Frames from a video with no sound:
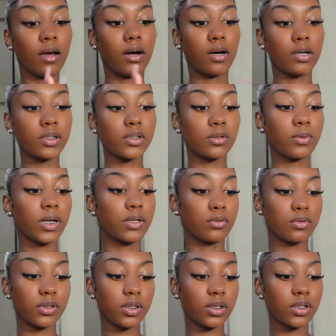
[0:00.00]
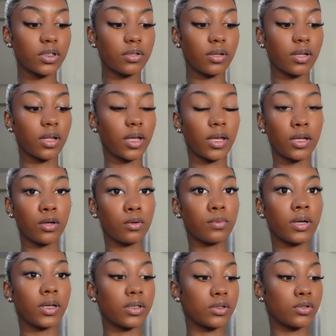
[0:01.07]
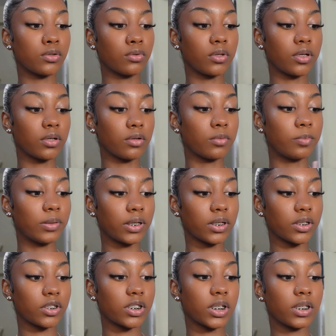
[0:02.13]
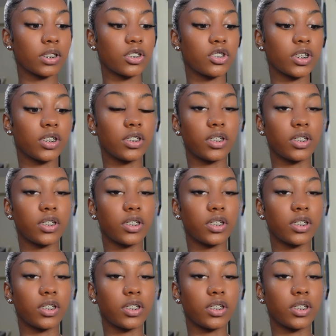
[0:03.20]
Also, I use the AOA Studio blush in the shade